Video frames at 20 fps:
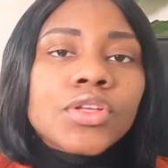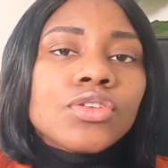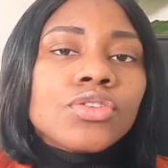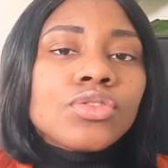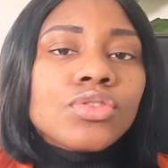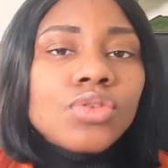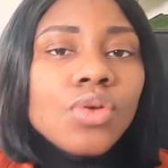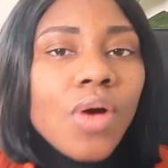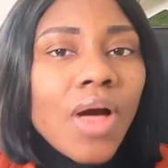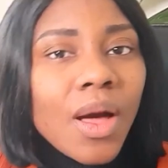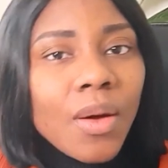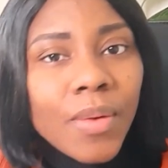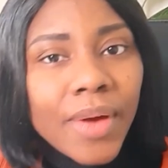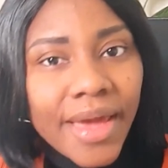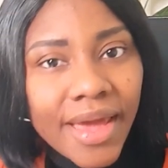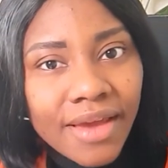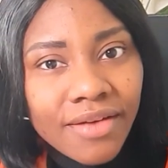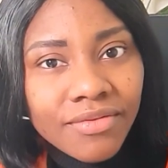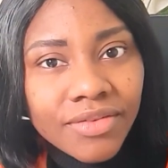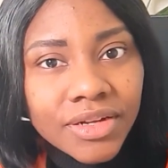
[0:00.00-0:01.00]
So
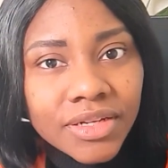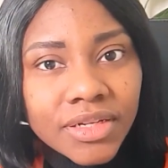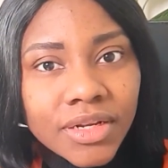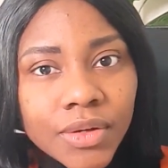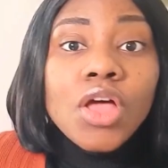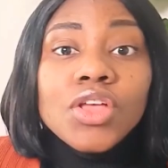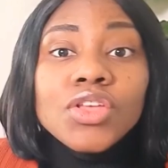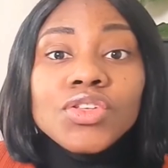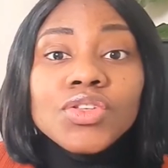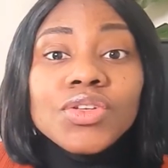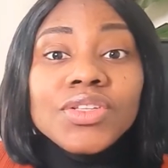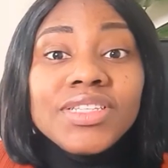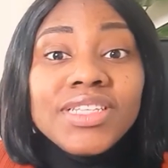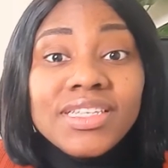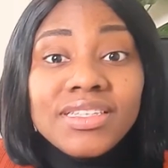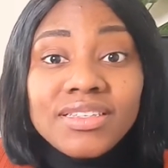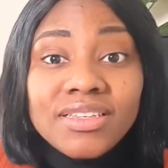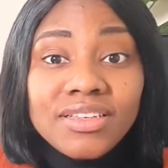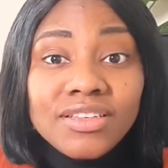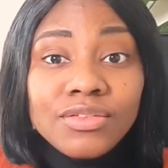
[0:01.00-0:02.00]
however now, so
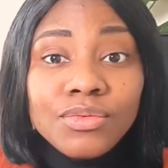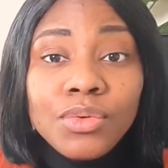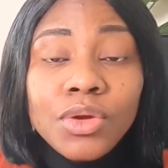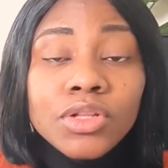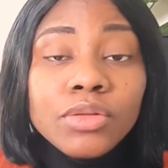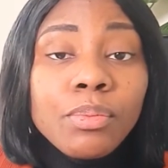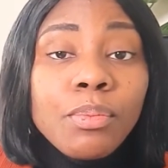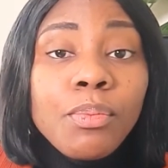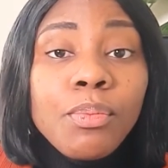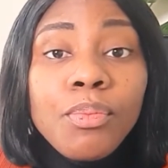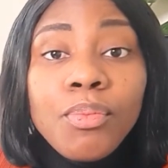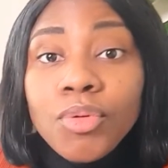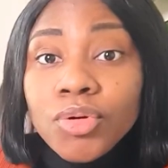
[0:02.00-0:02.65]
this is what